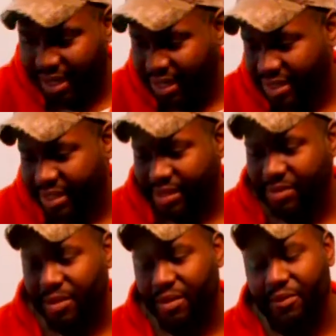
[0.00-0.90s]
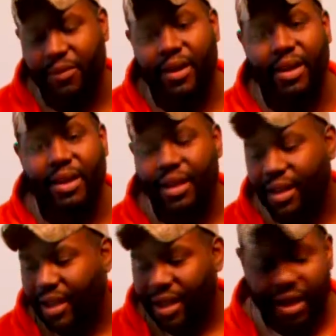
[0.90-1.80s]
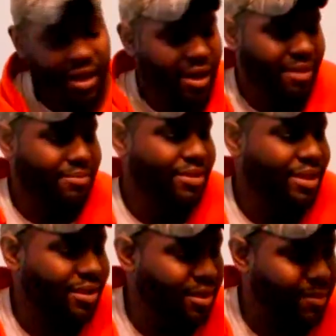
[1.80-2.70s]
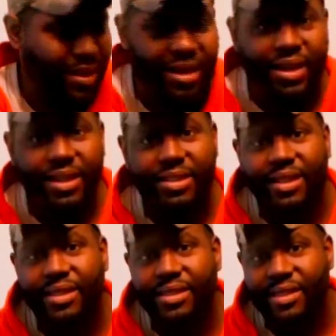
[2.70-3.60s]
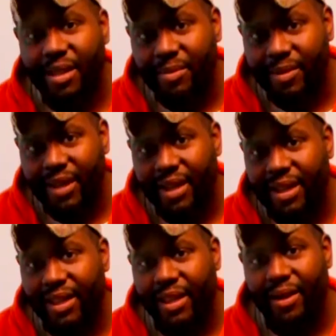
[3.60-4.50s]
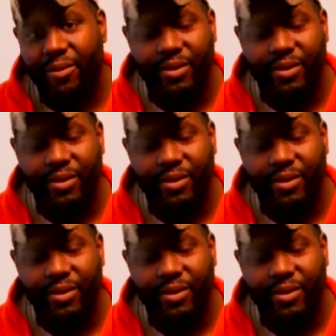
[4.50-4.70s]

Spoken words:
adjustable on the front. Took a little bit of cushion, stapled that in there